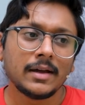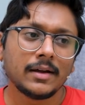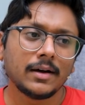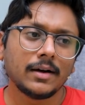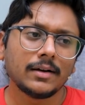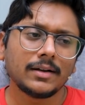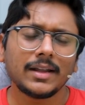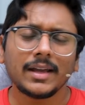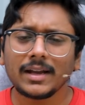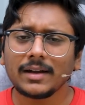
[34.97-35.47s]

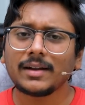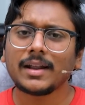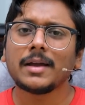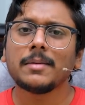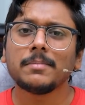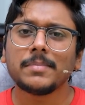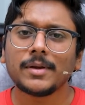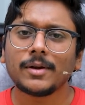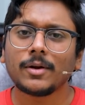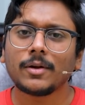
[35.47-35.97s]
uh, take a
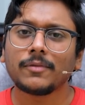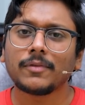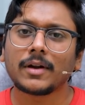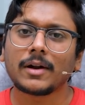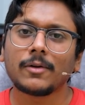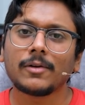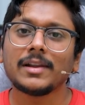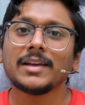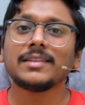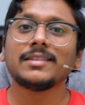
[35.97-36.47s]
time period of
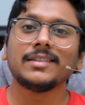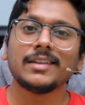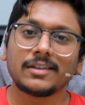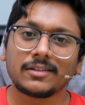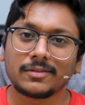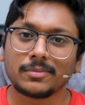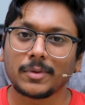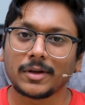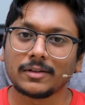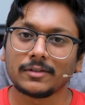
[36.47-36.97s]
around like
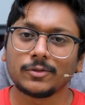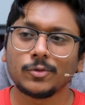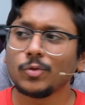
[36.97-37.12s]
six months.